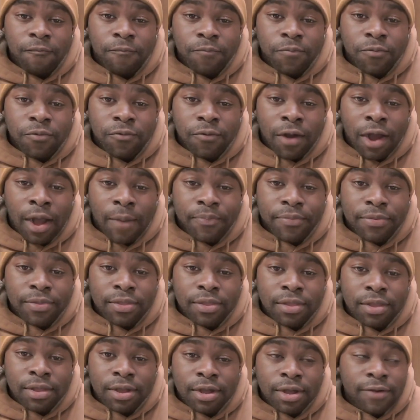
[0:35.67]
dropped
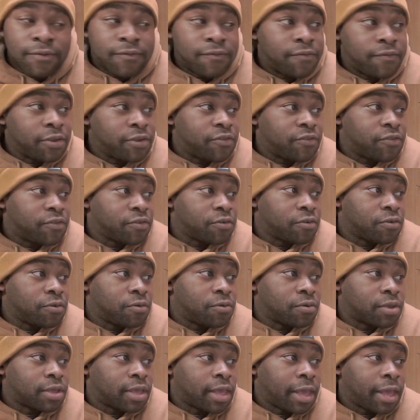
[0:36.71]
the
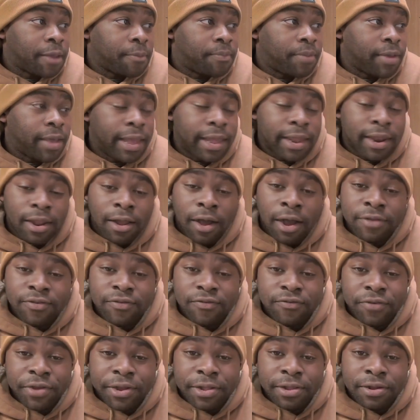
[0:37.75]
official campaign launch
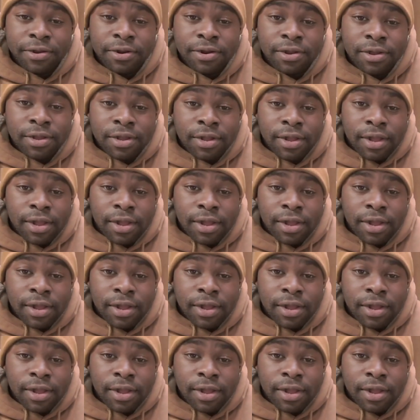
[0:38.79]
trailer.